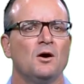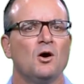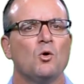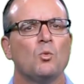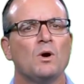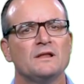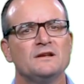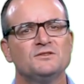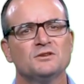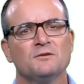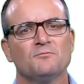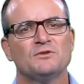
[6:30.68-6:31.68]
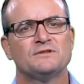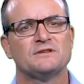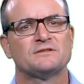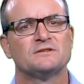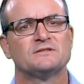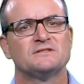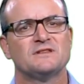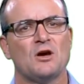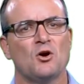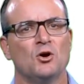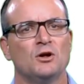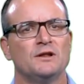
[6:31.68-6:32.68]
While insulin resistance is the
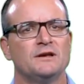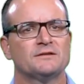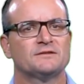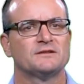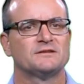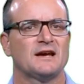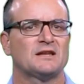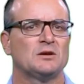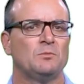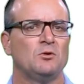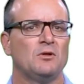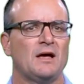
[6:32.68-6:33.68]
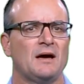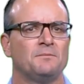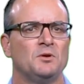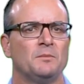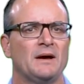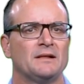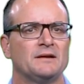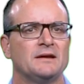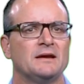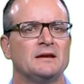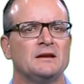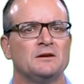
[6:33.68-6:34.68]
earliest detectable abnormality
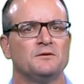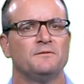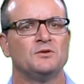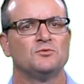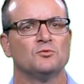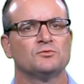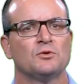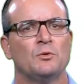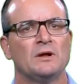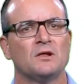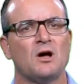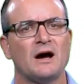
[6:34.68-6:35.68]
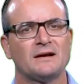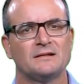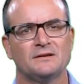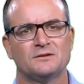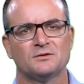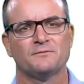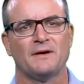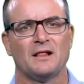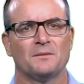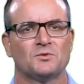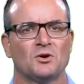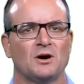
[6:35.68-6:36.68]
in individuals who are likely to
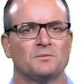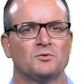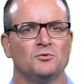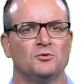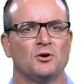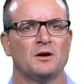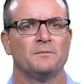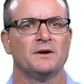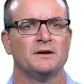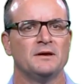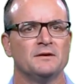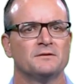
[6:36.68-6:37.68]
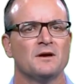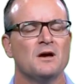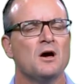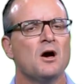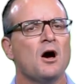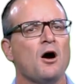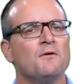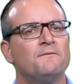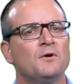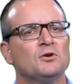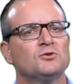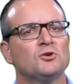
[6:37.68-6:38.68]
develop type 2 diabetes,
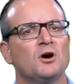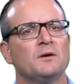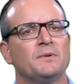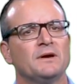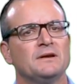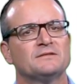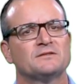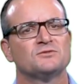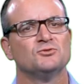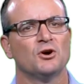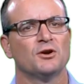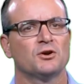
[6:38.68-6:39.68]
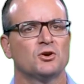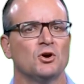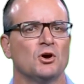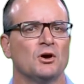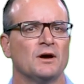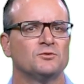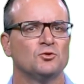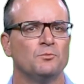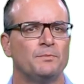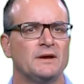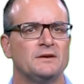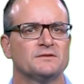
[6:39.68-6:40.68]
overt diabetes does not occur until
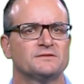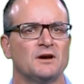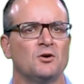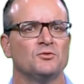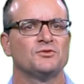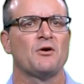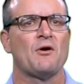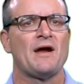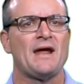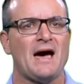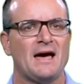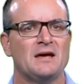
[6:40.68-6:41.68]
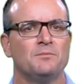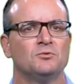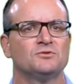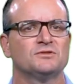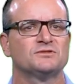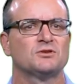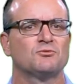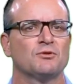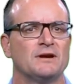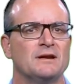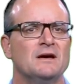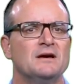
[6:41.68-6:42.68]
beta cells are unable to
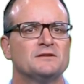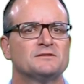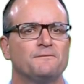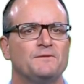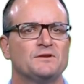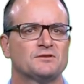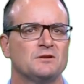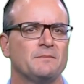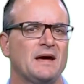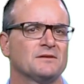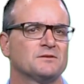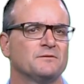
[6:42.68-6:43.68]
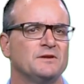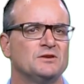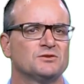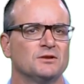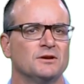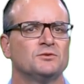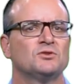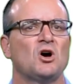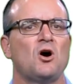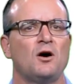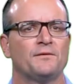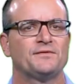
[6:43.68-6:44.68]
secrete sufficient amounts of insulin to
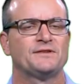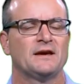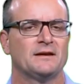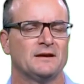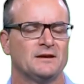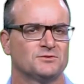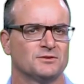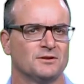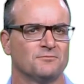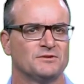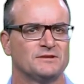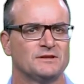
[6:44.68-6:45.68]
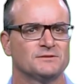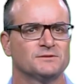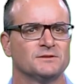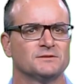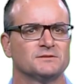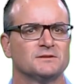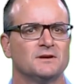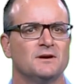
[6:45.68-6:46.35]
offset insulin resistance.